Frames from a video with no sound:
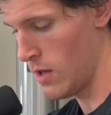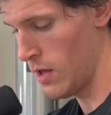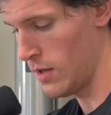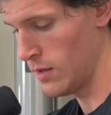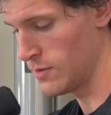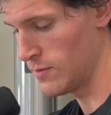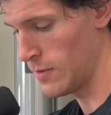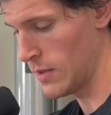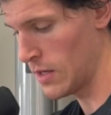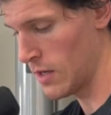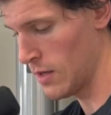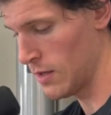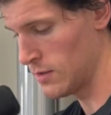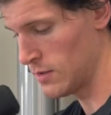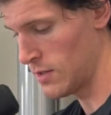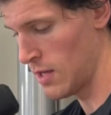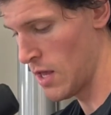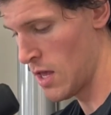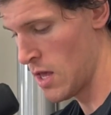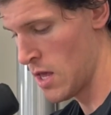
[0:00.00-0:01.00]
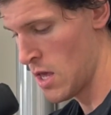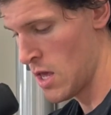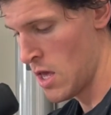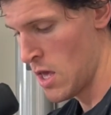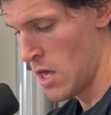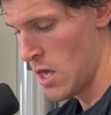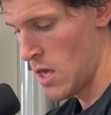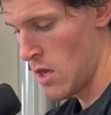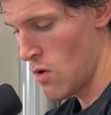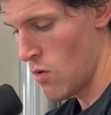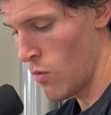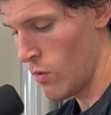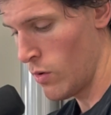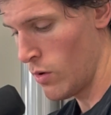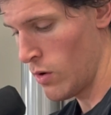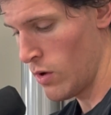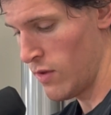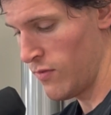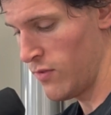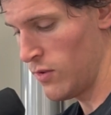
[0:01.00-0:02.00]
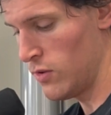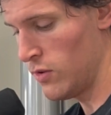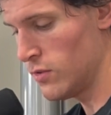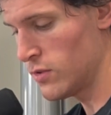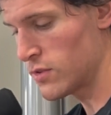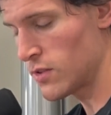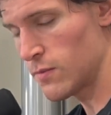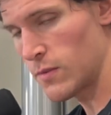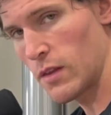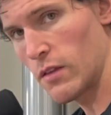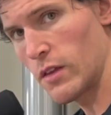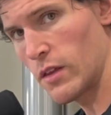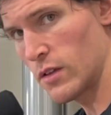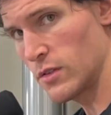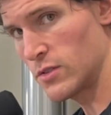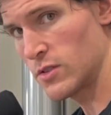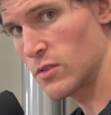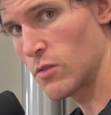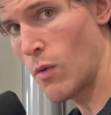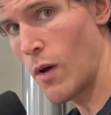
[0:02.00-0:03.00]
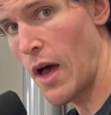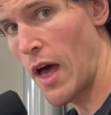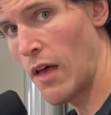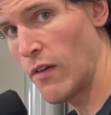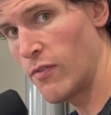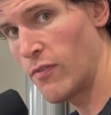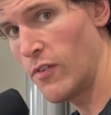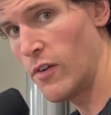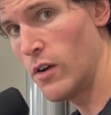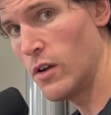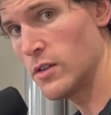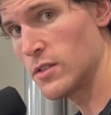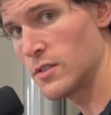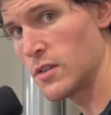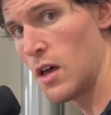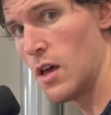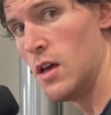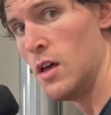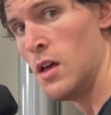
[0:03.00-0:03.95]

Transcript: is because if you do something like a squat first,